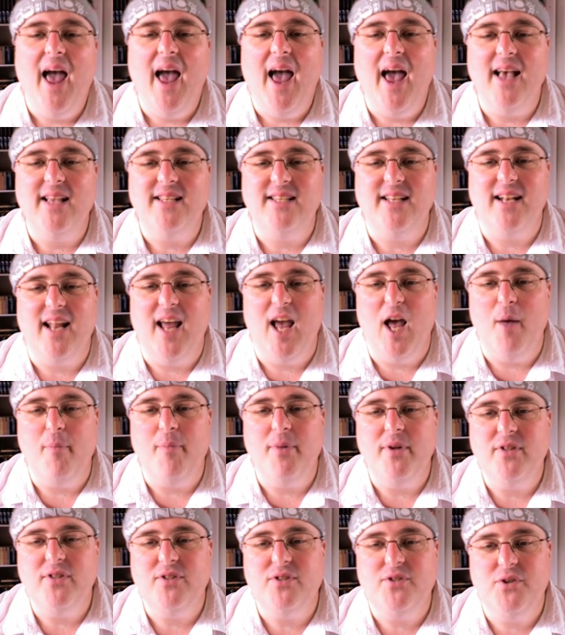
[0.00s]
As it
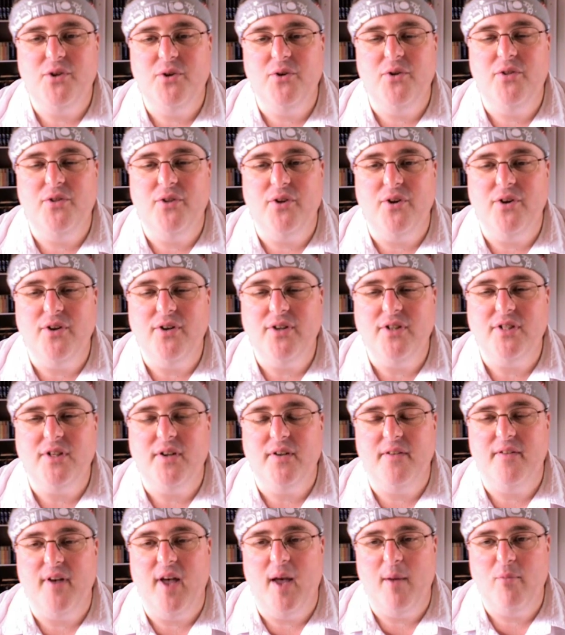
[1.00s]
happens, 2/3
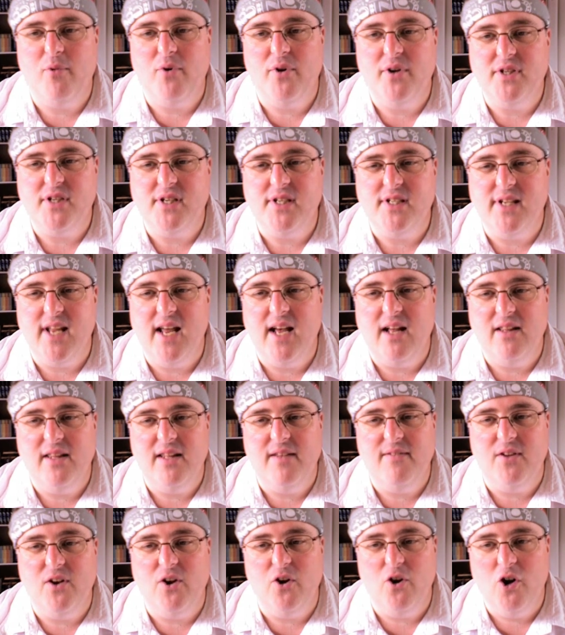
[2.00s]
of Aborigines now
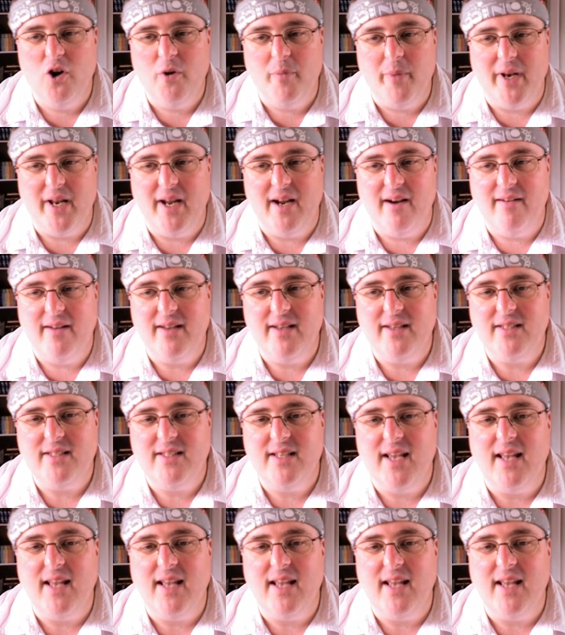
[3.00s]
live in urban areas,